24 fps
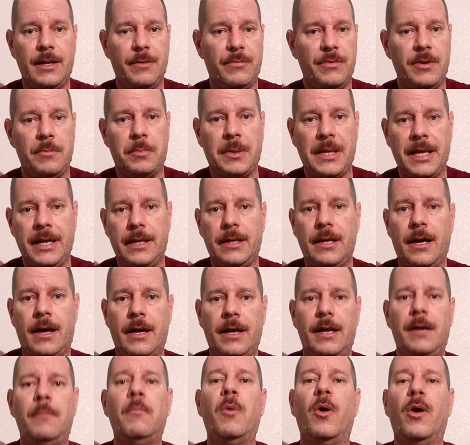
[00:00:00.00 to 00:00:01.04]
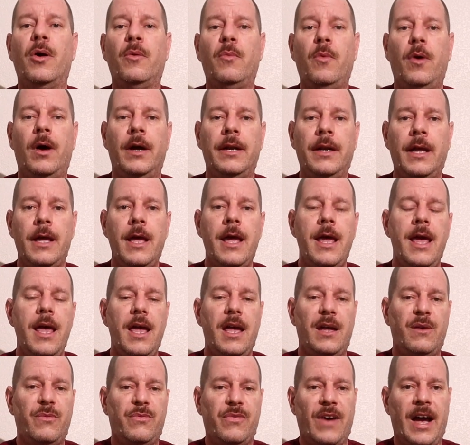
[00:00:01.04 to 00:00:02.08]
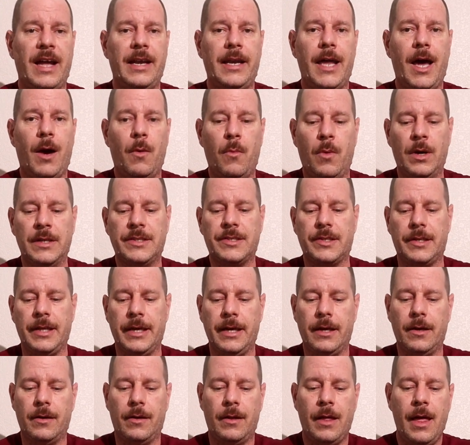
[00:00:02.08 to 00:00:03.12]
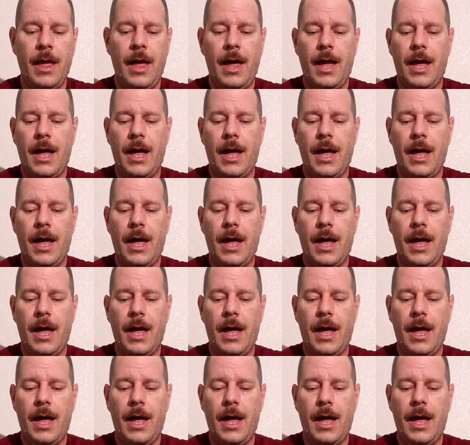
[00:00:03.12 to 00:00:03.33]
if you plan to hunt in more than one, and find out what's legal.